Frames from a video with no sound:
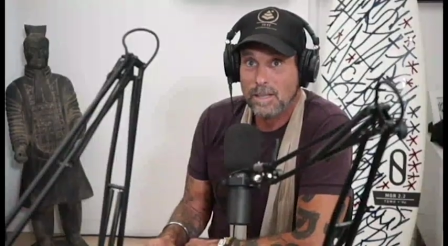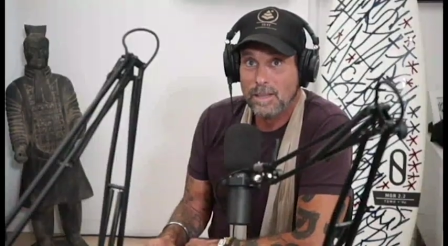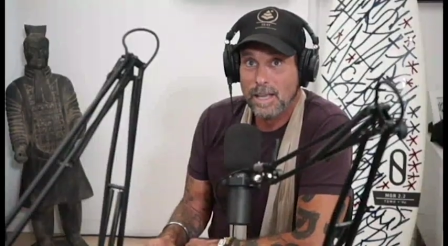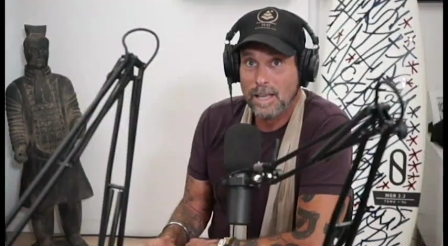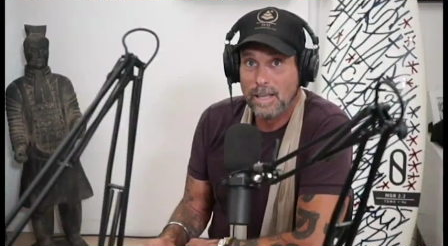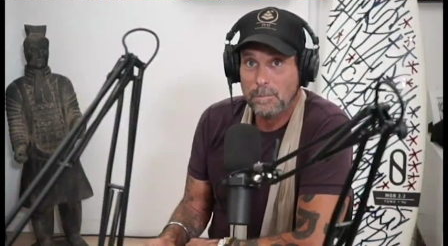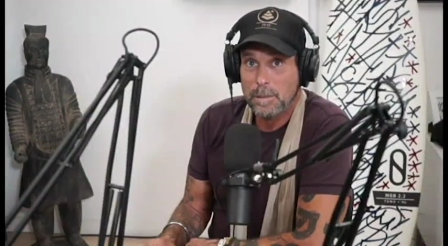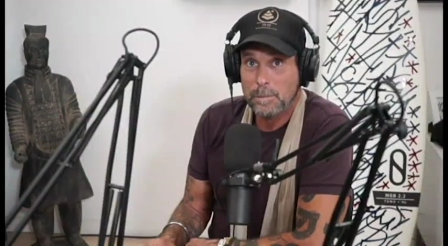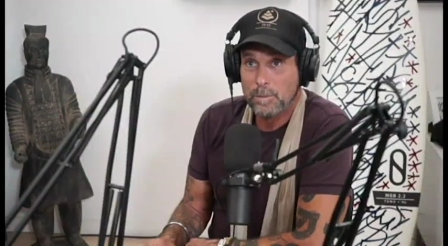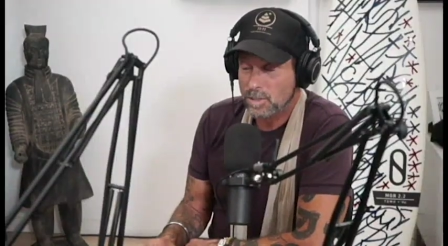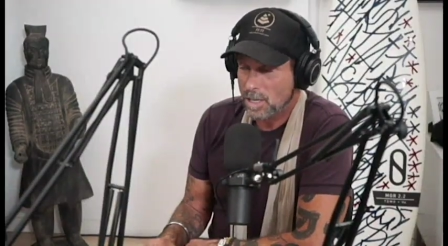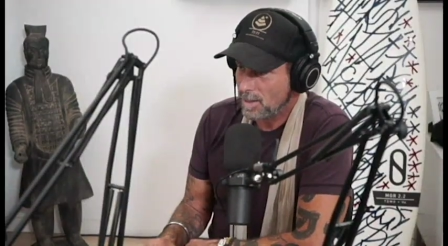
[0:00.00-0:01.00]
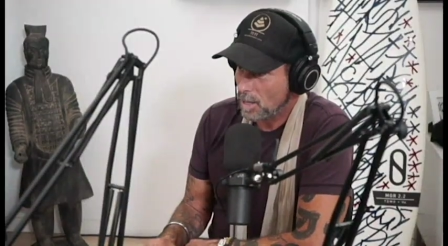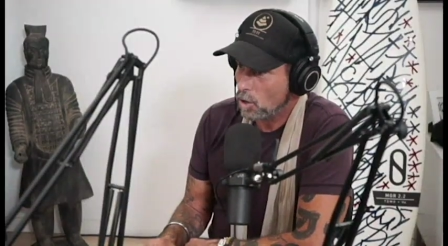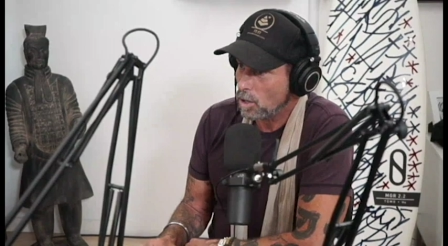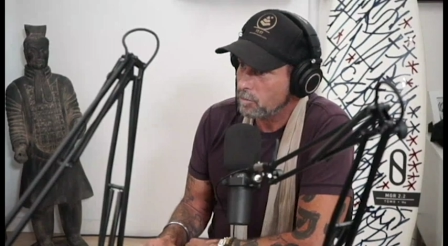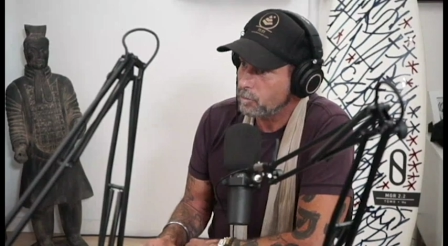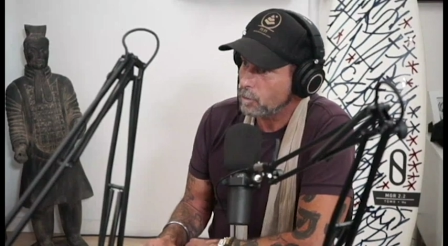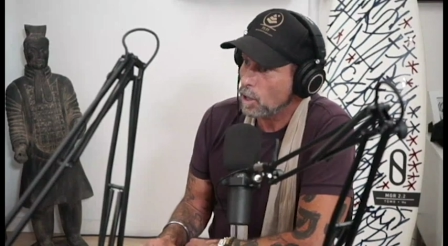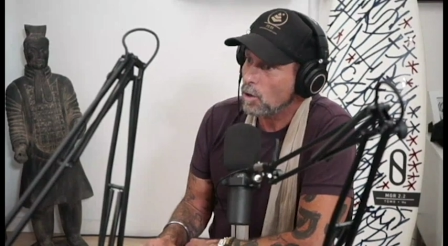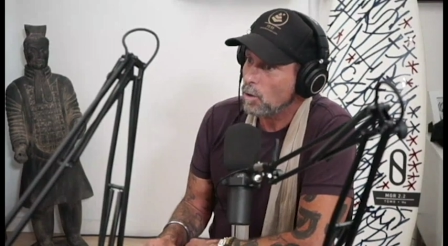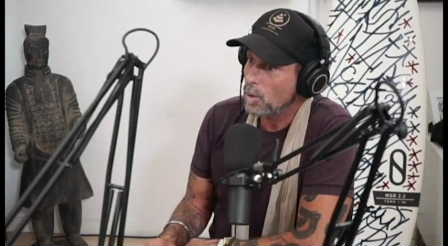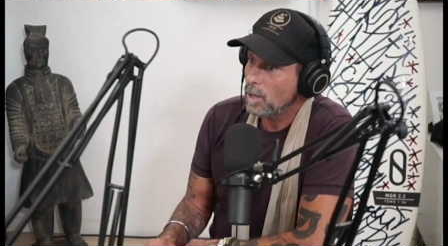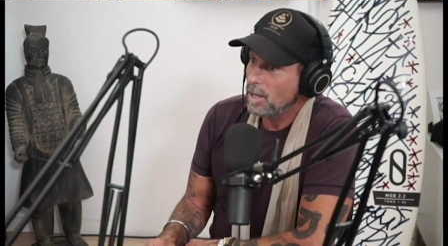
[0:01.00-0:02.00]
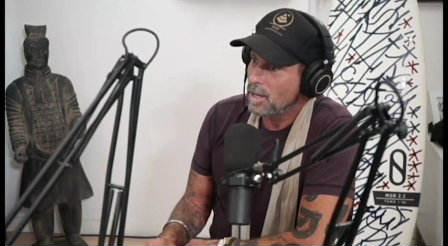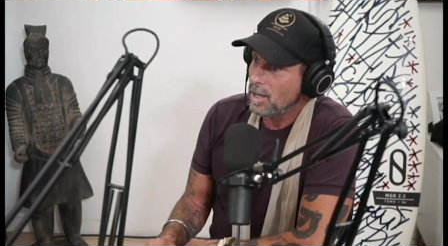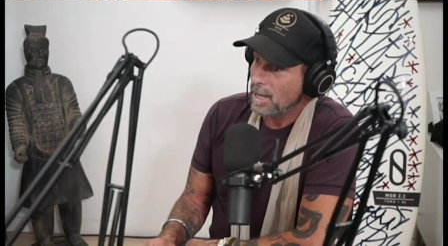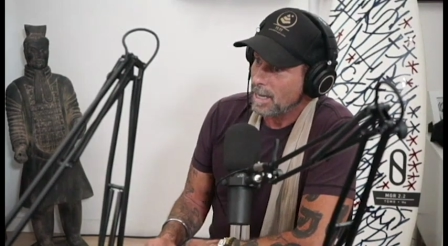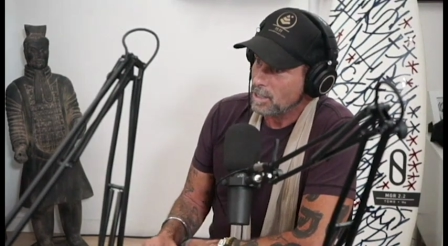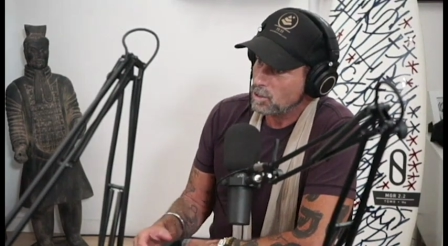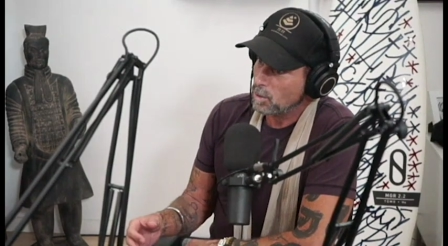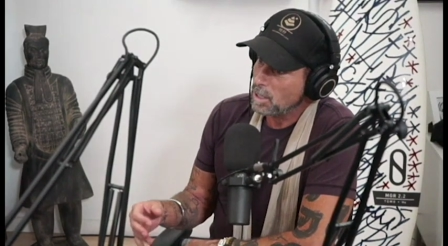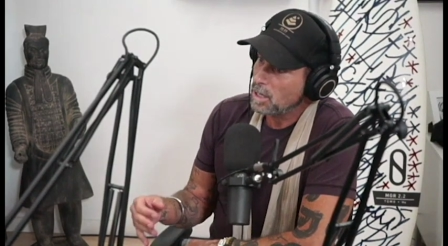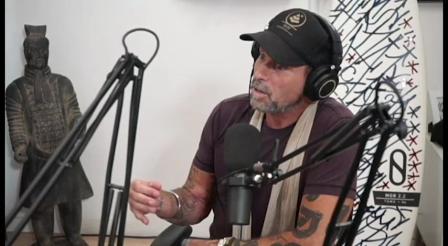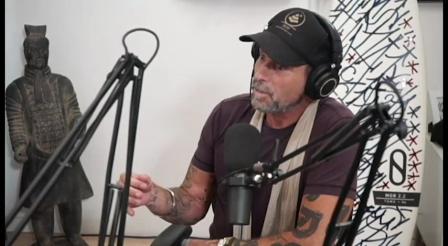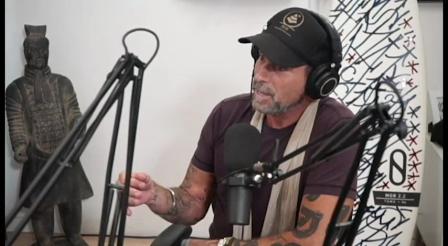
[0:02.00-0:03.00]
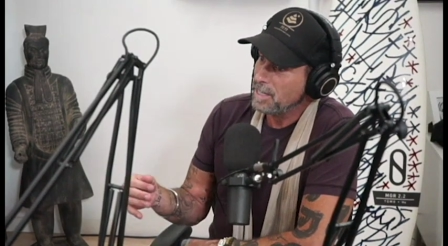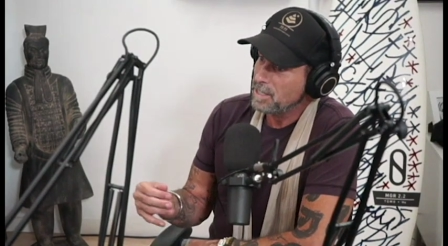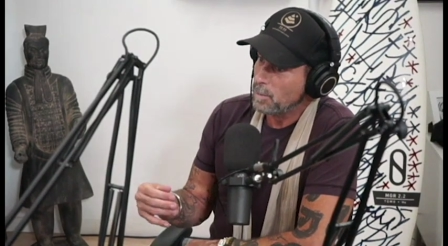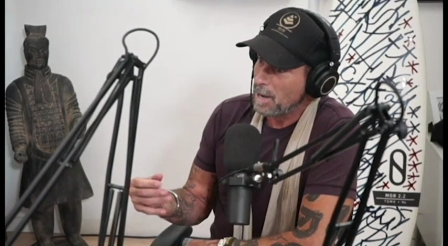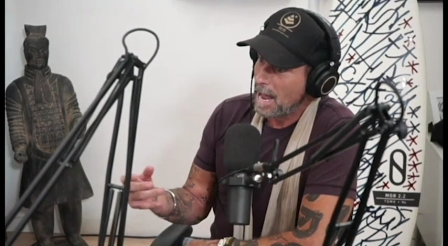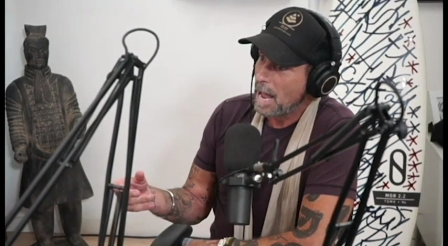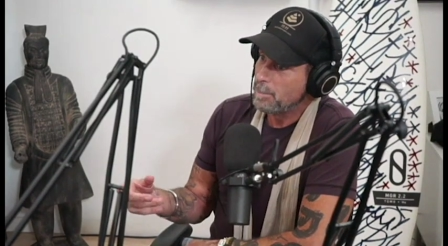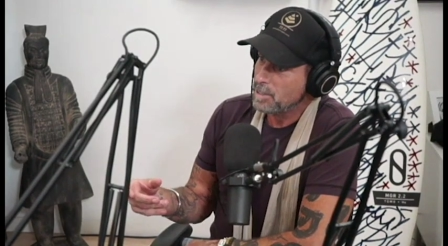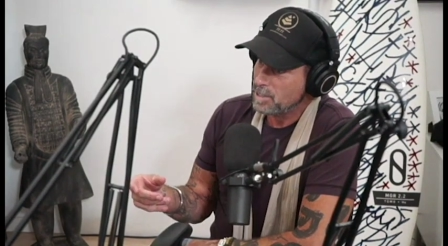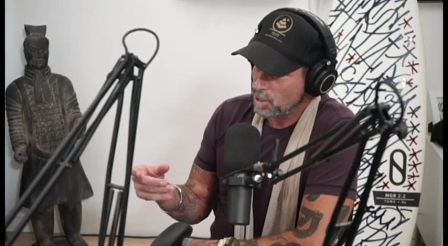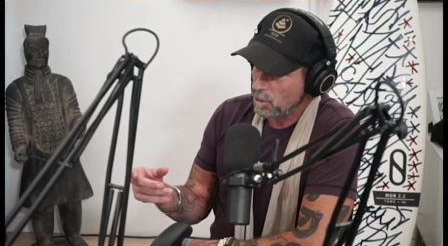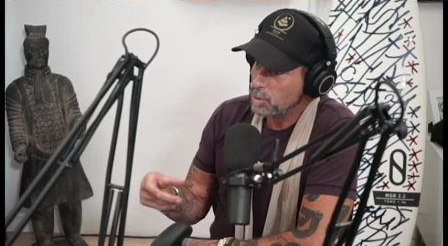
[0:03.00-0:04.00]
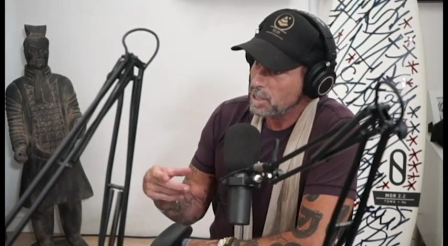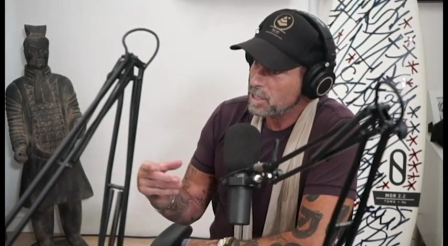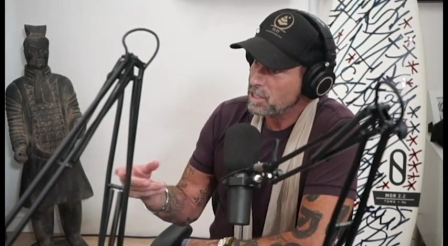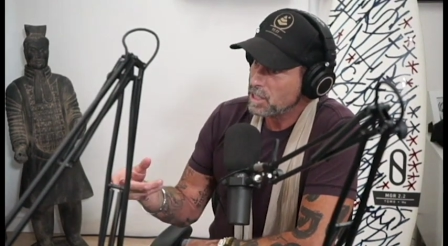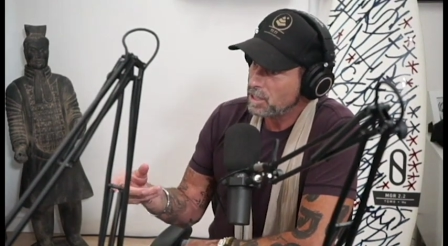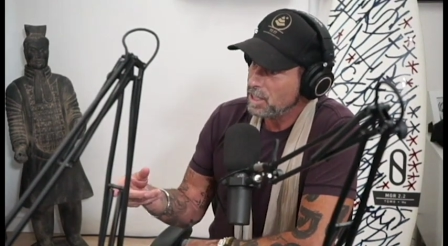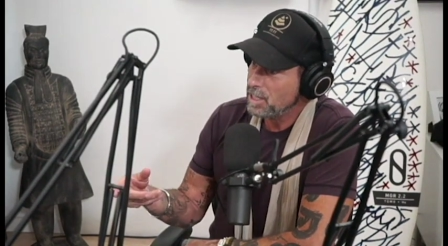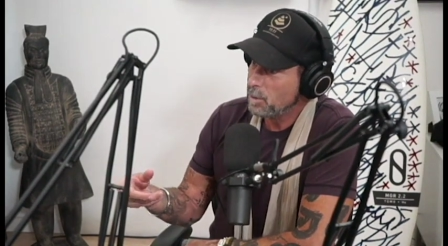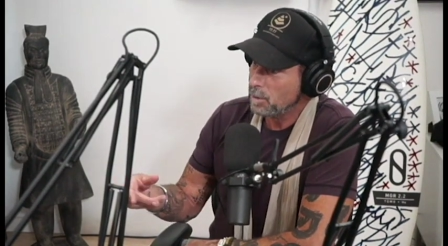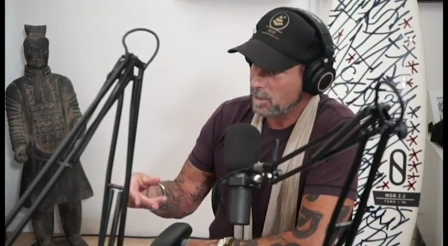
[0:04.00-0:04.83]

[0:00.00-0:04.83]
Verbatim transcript: they people say they call it flow. And so little things that would happen synchronistically that would